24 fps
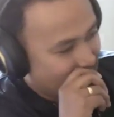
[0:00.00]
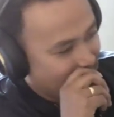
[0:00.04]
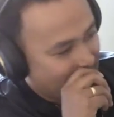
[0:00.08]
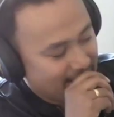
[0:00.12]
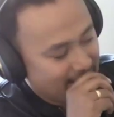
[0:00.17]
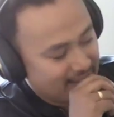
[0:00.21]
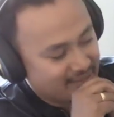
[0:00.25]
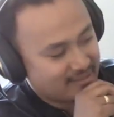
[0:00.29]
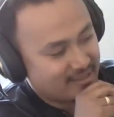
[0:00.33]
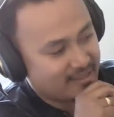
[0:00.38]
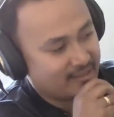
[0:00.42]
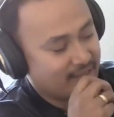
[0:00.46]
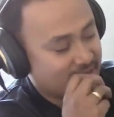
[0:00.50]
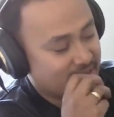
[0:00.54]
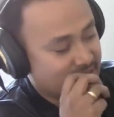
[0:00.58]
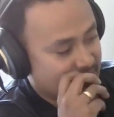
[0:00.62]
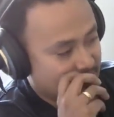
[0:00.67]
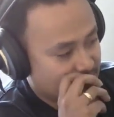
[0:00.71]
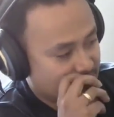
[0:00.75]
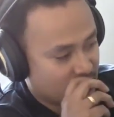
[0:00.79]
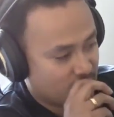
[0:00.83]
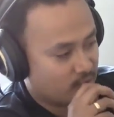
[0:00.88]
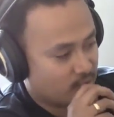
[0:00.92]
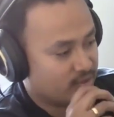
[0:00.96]
and I ended
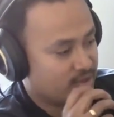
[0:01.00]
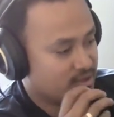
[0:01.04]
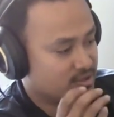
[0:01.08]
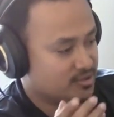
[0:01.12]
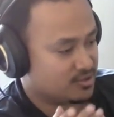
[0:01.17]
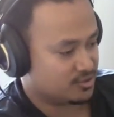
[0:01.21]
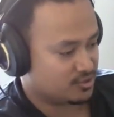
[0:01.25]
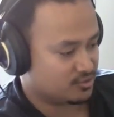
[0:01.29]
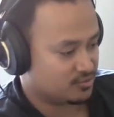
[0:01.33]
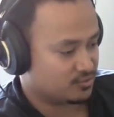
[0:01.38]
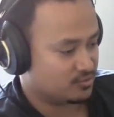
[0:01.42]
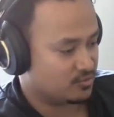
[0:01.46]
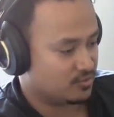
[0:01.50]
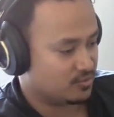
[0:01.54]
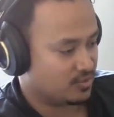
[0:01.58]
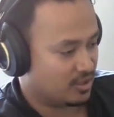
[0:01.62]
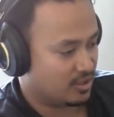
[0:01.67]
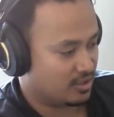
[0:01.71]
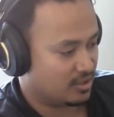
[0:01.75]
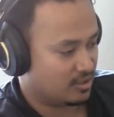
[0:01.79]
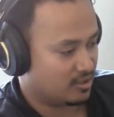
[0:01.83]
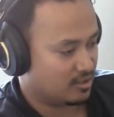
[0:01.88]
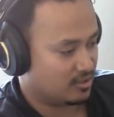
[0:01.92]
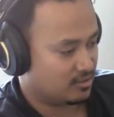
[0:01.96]
up going to
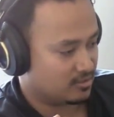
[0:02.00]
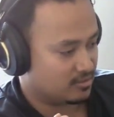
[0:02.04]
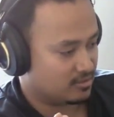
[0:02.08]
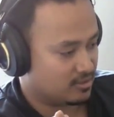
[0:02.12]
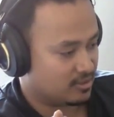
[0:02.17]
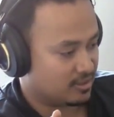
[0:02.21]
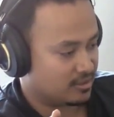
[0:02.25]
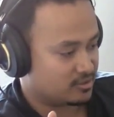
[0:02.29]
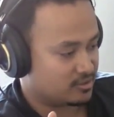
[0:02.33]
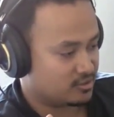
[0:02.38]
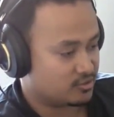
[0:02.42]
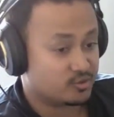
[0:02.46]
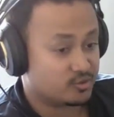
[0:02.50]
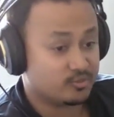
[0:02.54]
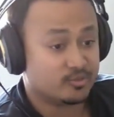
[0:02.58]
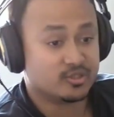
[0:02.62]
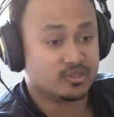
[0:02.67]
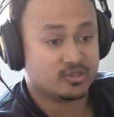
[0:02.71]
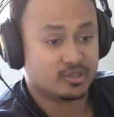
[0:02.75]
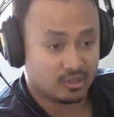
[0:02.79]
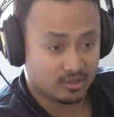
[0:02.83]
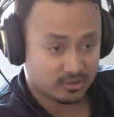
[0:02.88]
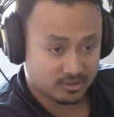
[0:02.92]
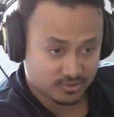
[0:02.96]
uh, Community
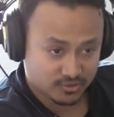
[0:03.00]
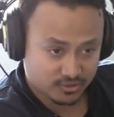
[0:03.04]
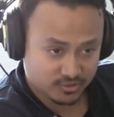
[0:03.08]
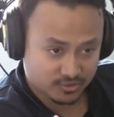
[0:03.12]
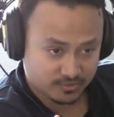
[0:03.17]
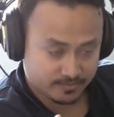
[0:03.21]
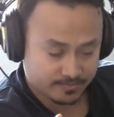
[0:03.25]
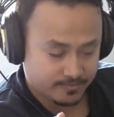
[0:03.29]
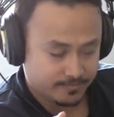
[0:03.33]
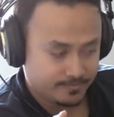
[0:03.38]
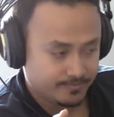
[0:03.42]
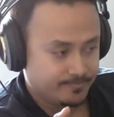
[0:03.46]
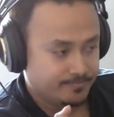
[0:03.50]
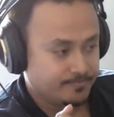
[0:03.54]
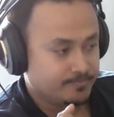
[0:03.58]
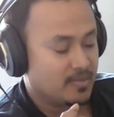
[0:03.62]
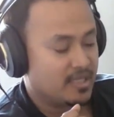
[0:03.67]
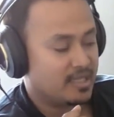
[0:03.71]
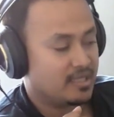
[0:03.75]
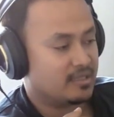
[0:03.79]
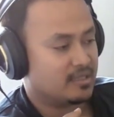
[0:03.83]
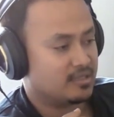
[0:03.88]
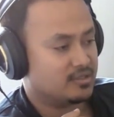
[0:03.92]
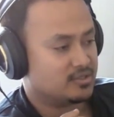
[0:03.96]
College. Okay.
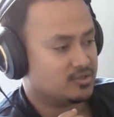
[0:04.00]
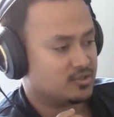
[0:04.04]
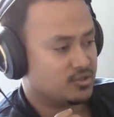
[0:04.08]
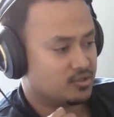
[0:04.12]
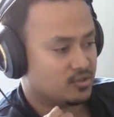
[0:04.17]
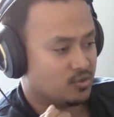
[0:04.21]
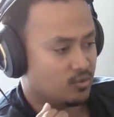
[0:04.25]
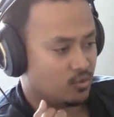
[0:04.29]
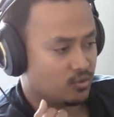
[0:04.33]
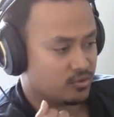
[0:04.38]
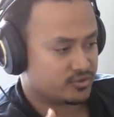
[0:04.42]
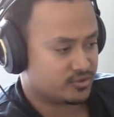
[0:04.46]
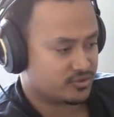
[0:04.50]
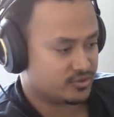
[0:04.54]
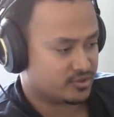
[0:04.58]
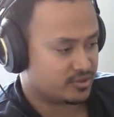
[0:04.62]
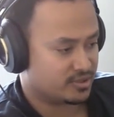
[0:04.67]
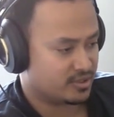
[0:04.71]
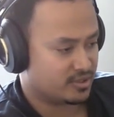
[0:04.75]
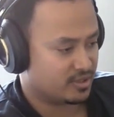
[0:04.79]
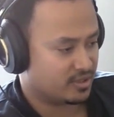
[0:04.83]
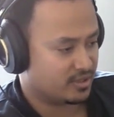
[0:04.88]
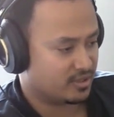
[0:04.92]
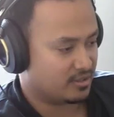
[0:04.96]
And I took courses
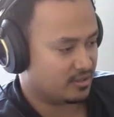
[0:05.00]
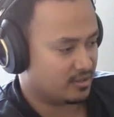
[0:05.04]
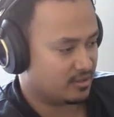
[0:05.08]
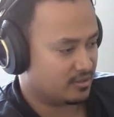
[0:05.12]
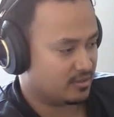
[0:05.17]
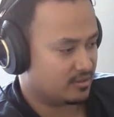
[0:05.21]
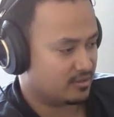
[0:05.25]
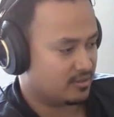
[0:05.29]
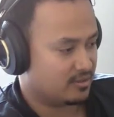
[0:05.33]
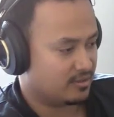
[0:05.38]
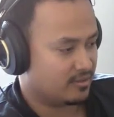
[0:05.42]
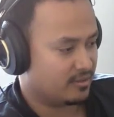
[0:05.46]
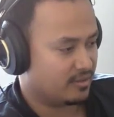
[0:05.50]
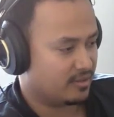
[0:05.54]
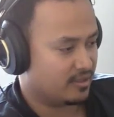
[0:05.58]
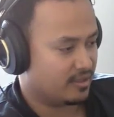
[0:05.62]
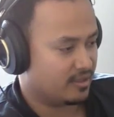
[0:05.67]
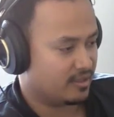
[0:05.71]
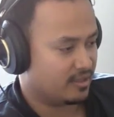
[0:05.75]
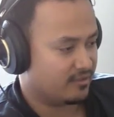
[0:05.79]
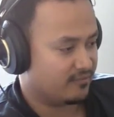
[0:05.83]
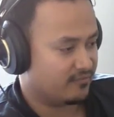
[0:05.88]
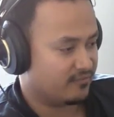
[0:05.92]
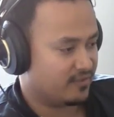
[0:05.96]
there
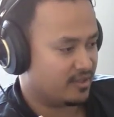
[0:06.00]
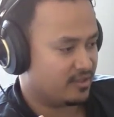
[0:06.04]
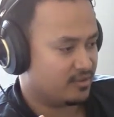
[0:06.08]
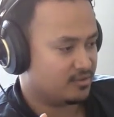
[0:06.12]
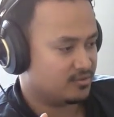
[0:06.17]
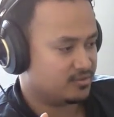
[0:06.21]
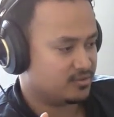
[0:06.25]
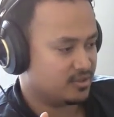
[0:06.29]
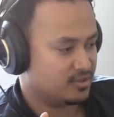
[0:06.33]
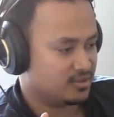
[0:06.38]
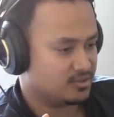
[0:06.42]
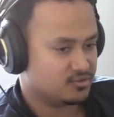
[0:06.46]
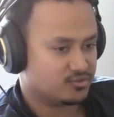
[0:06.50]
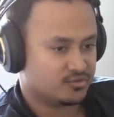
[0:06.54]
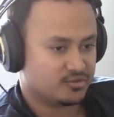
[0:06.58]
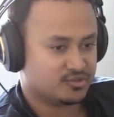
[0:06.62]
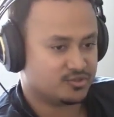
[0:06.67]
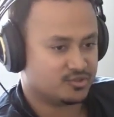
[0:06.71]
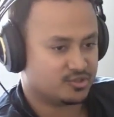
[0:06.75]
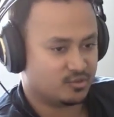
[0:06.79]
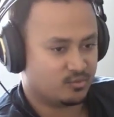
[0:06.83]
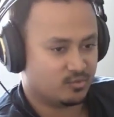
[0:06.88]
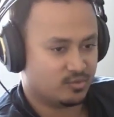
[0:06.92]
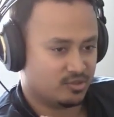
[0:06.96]
that I found
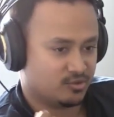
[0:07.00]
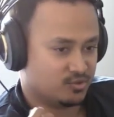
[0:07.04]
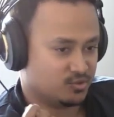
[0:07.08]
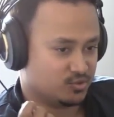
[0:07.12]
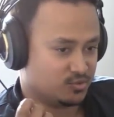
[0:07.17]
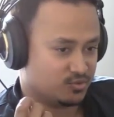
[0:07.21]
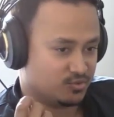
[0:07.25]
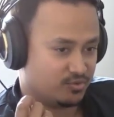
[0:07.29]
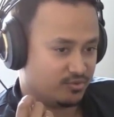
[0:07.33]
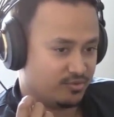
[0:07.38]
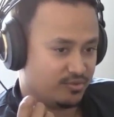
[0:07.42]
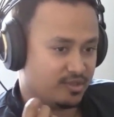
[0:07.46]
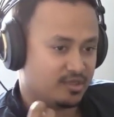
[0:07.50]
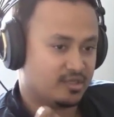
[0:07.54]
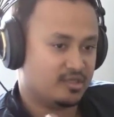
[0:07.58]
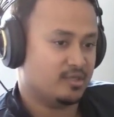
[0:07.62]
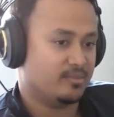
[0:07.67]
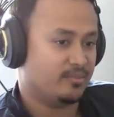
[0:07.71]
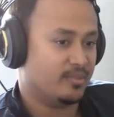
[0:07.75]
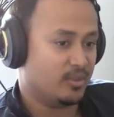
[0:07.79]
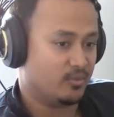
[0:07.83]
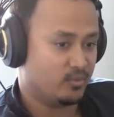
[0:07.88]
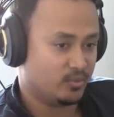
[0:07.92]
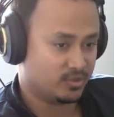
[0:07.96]
interesting while I was thinking
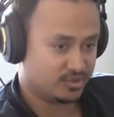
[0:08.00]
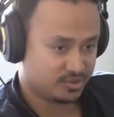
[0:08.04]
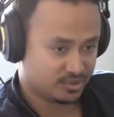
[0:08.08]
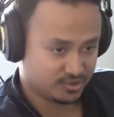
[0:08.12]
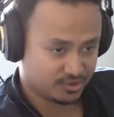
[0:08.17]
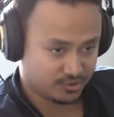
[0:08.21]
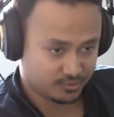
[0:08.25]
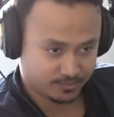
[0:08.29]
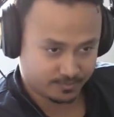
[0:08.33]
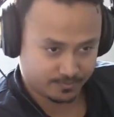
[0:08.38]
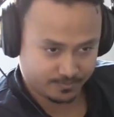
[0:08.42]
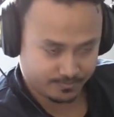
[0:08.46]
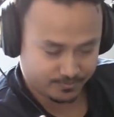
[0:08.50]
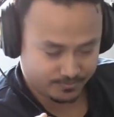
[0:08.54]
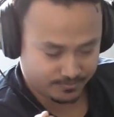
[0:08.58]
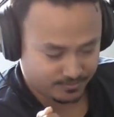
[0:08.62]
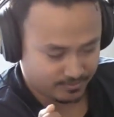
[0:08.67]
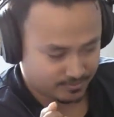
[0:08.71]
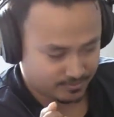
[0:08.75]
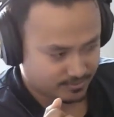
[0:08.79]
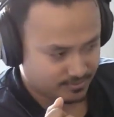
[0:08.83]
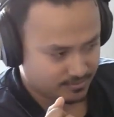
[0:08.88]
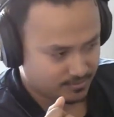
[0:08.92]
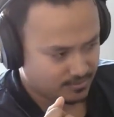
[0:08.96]
about what to do.
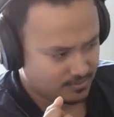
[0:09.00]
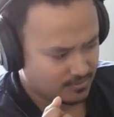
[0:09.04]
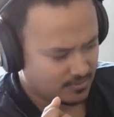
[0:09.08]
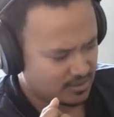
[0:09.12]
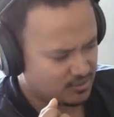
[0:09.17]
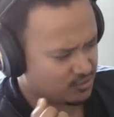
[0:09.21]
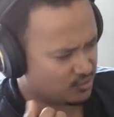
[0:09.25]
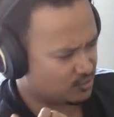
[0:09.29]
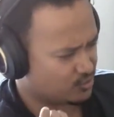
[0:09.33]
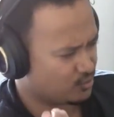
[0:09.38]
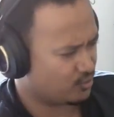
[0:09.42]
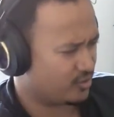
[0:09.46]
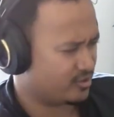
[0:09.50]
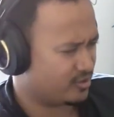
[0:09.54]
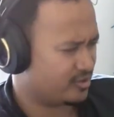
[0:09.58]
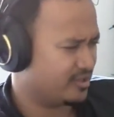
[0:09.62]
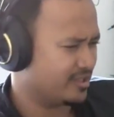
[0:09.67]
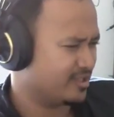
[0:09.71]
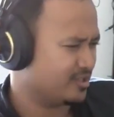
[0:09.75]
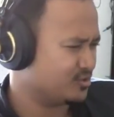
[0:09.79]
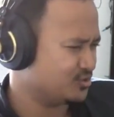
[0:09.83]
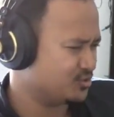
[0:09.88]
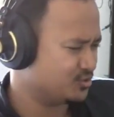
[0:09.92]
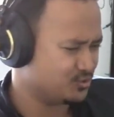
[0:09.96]
So I was working
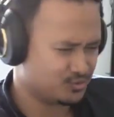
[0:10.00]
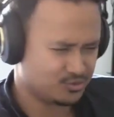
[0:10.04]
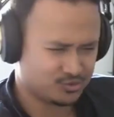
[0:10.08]
at a shoe